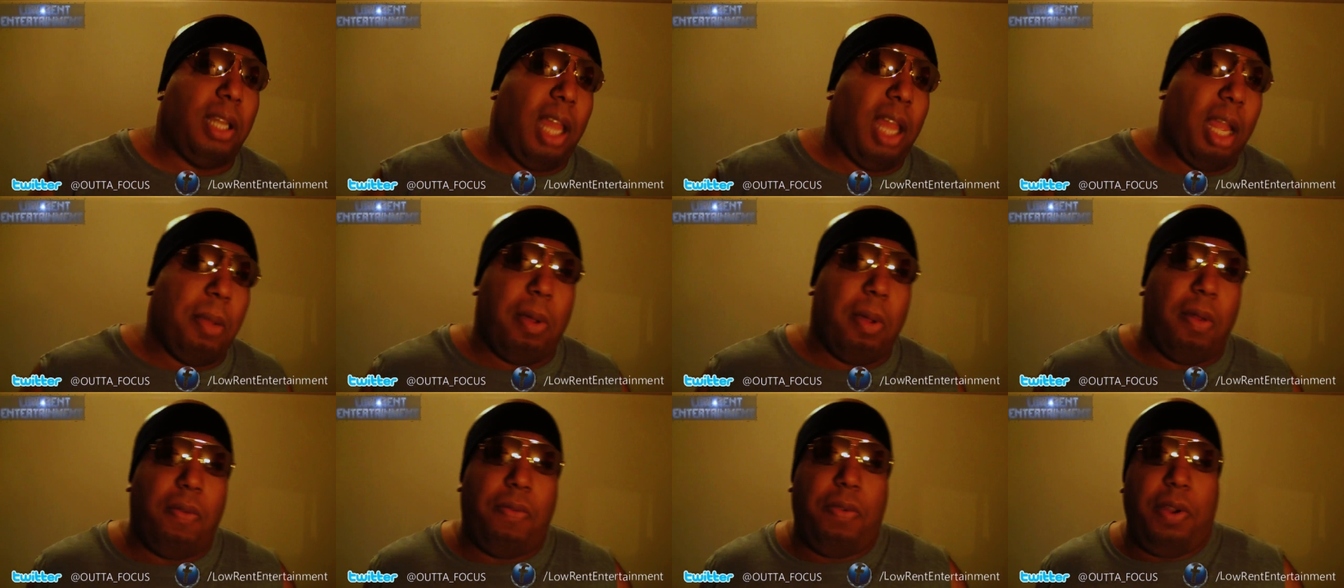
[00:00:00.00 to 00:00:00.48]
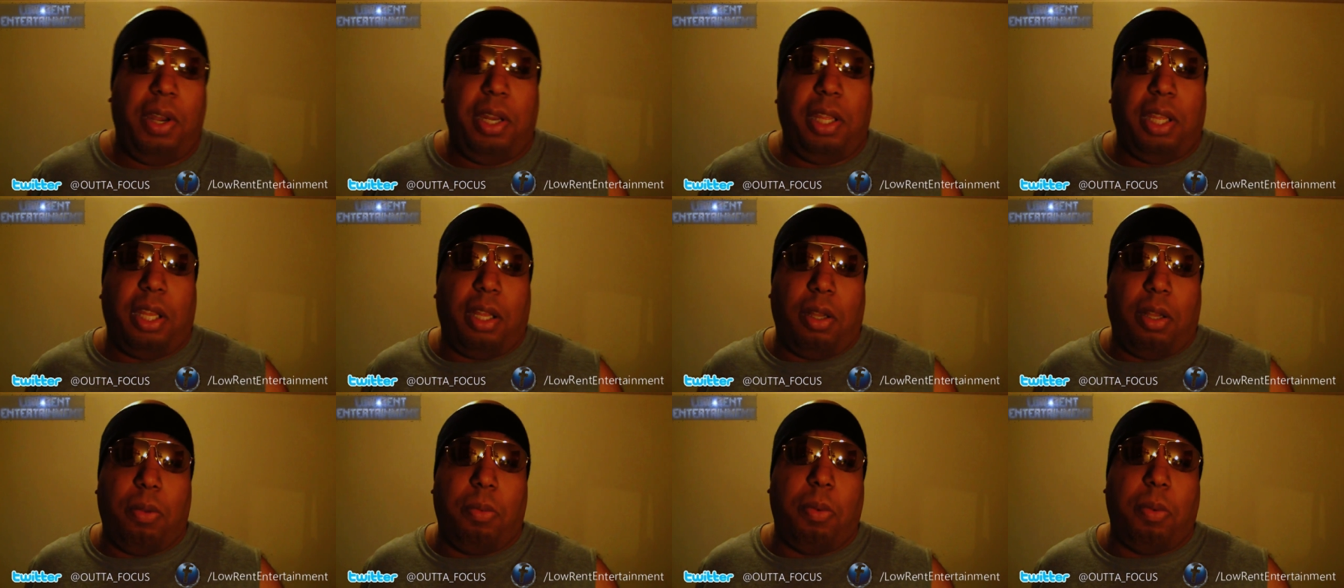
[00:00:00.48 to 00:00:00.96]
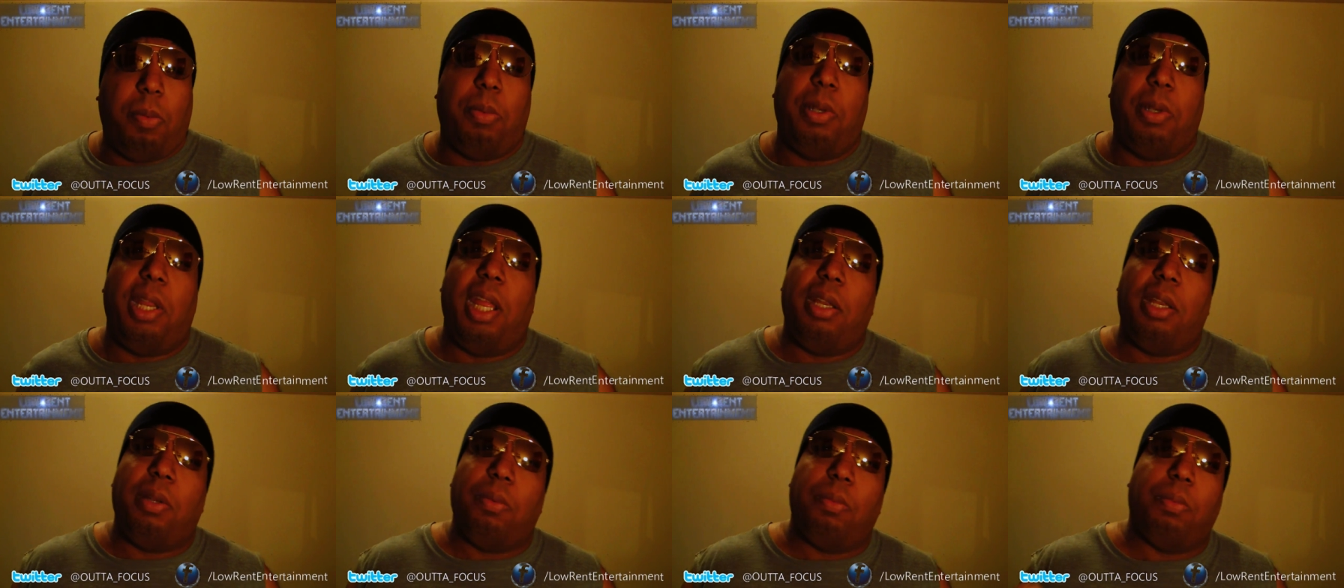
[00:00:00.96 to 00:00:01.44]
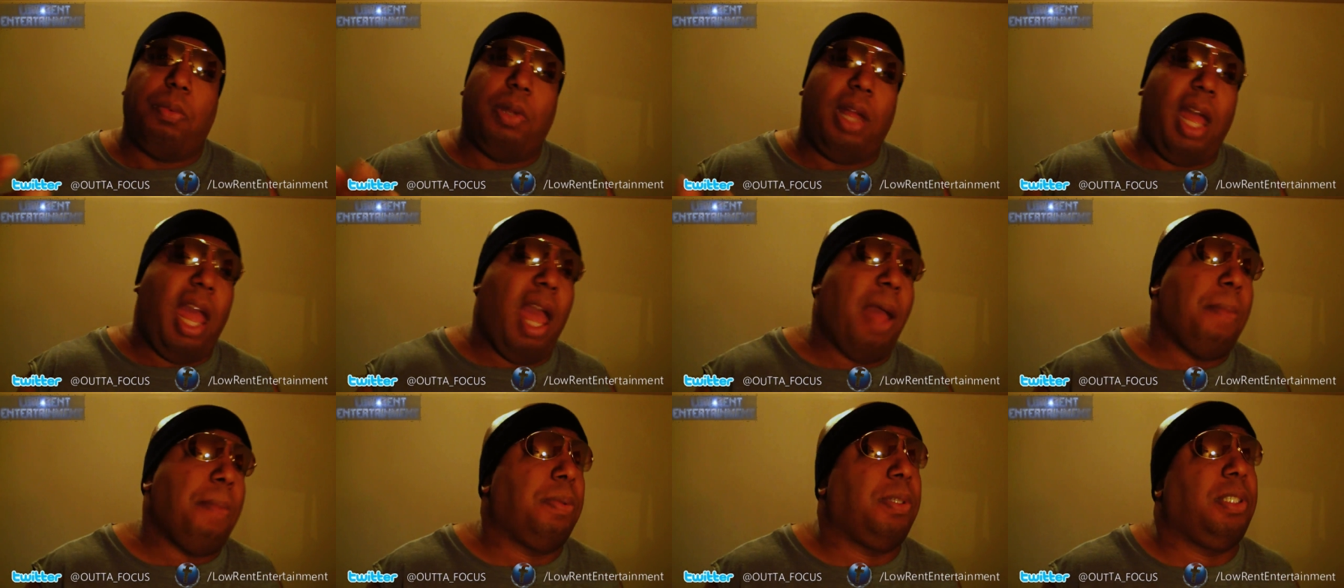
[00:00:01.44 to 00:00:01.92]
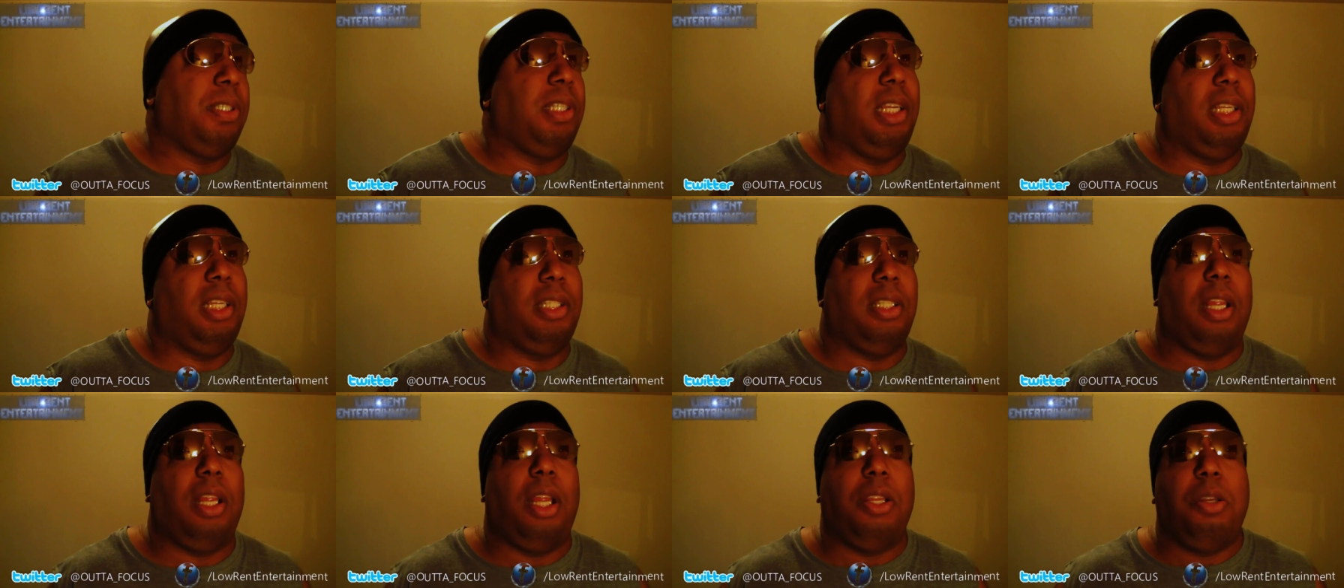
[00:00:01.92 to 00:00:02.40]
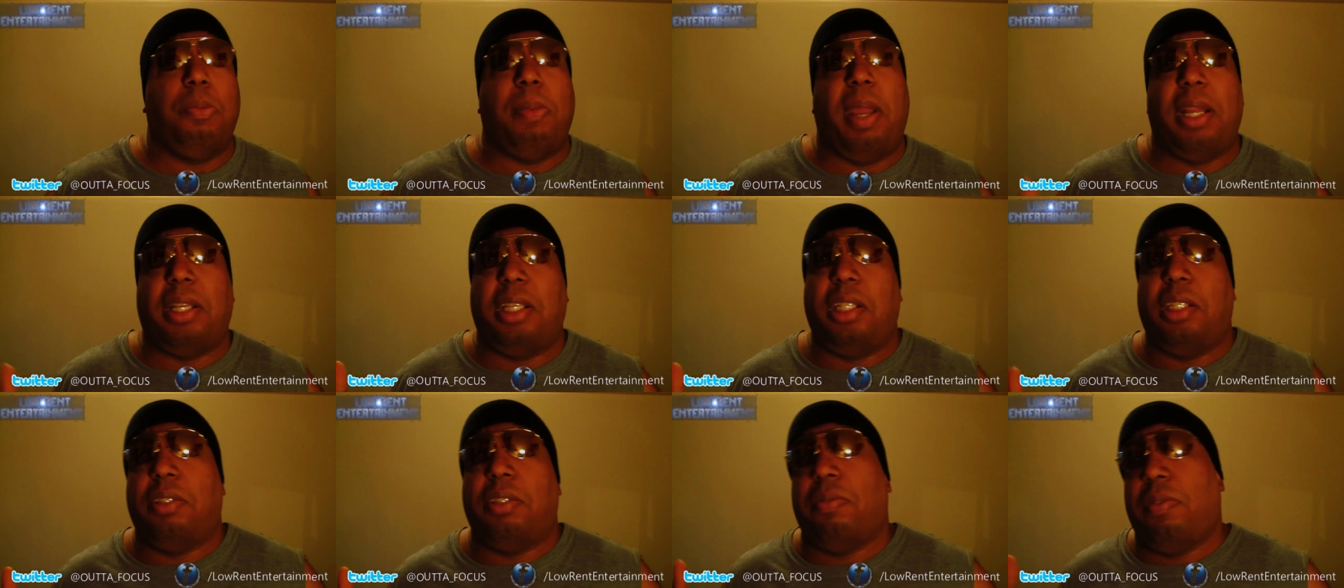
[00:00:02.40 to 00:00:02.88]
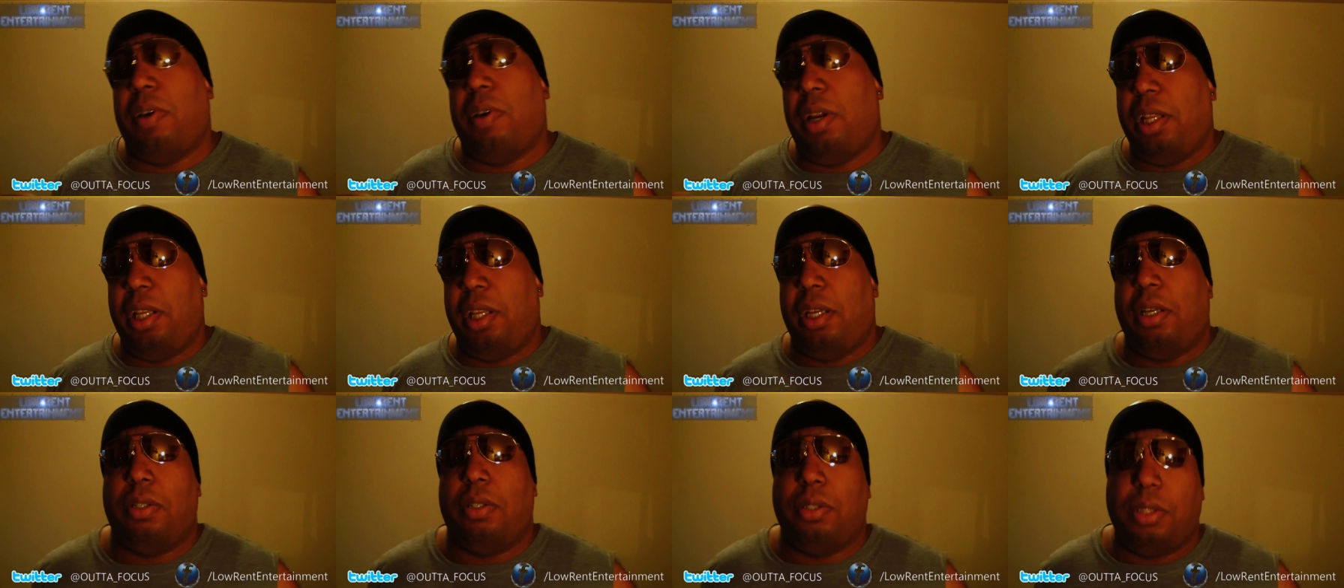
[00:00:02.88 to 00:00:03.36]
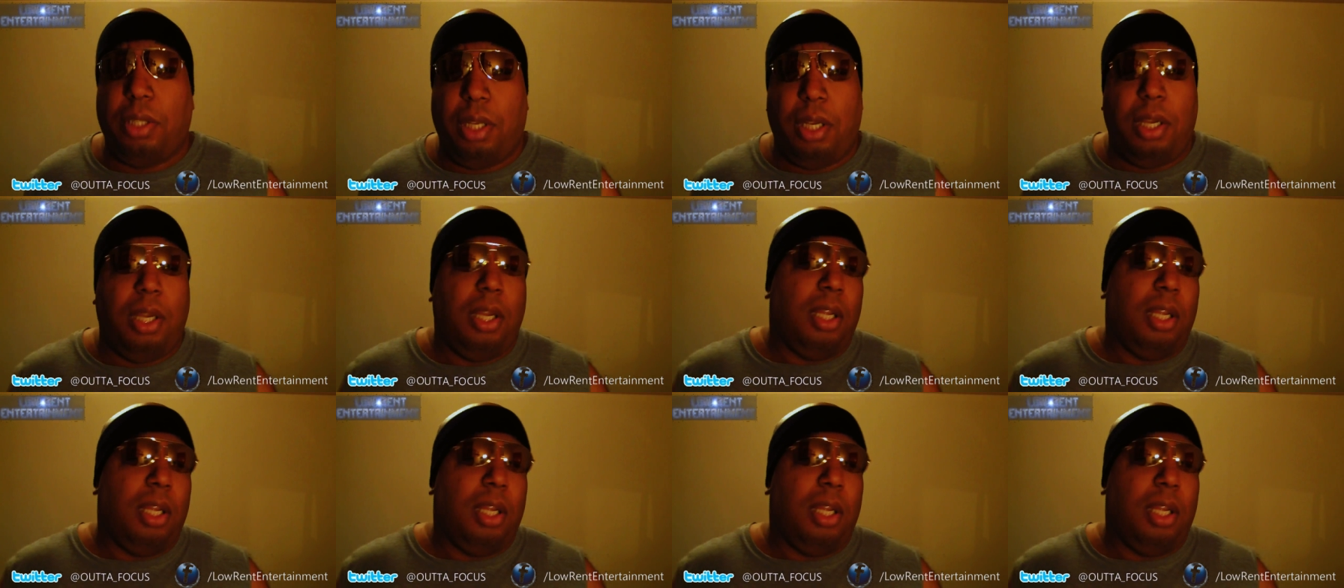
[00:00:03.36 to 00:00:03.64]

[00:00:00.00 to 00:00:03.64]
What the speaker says: to like my video. But then what happens is, a lot of you make these videos,